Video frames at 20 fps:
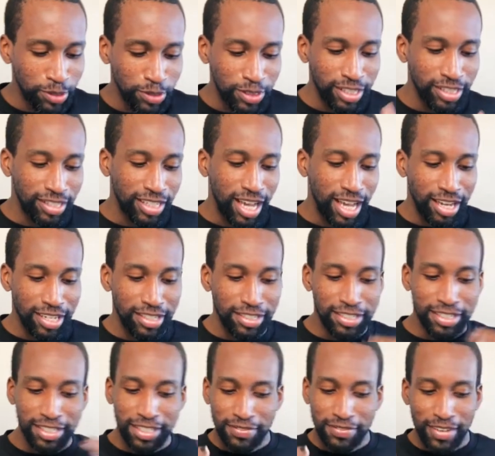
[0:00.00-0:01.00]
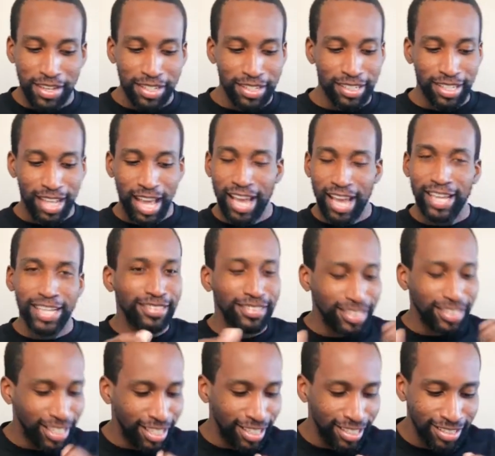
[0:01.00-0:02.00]
still kind of see if I could like
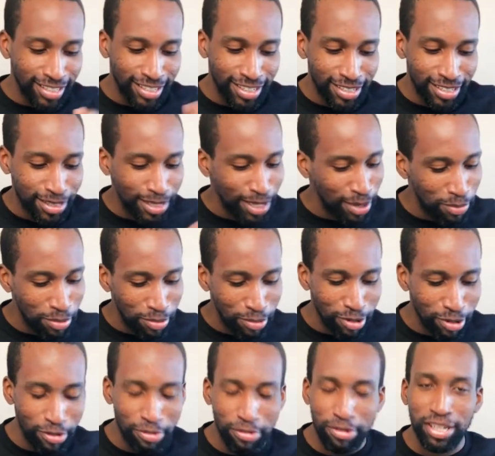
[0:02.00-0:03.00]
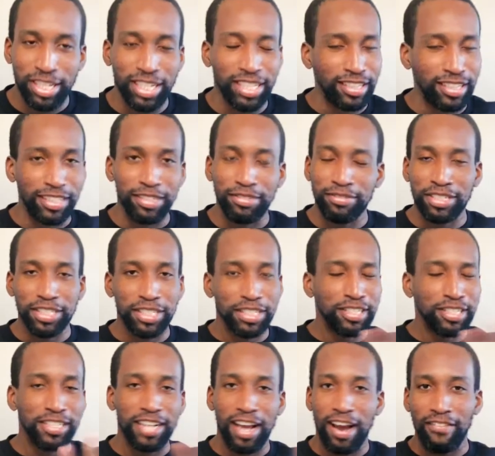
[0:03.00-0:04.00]
get into contemporary literature
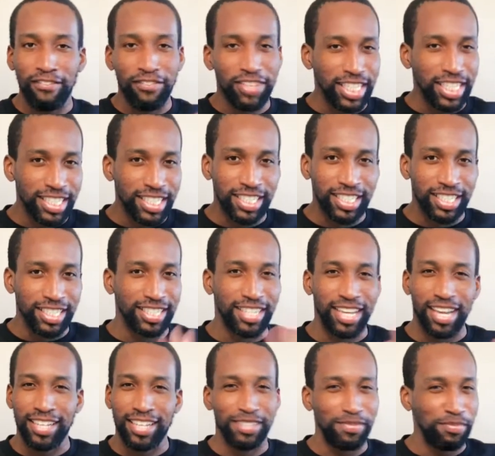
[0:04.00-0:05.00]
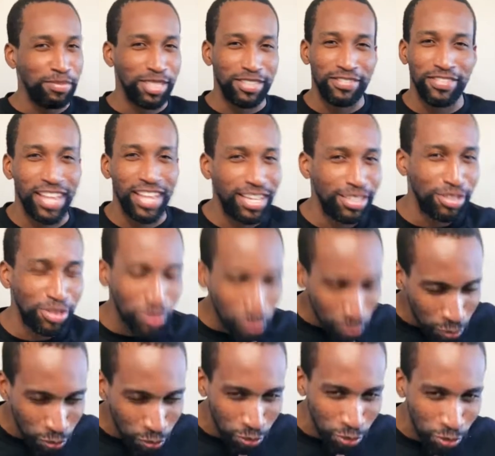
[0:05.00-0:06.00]
and nonfiction because I got some books for that
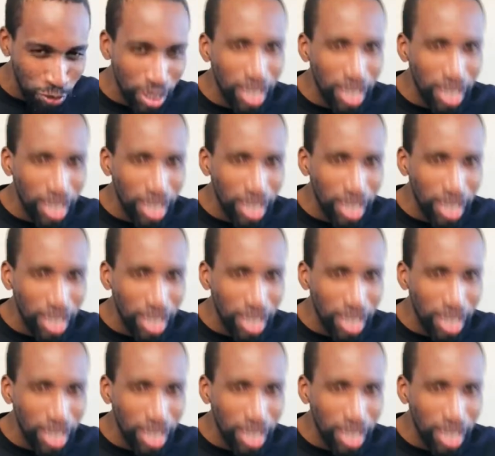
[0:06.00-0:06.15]
too.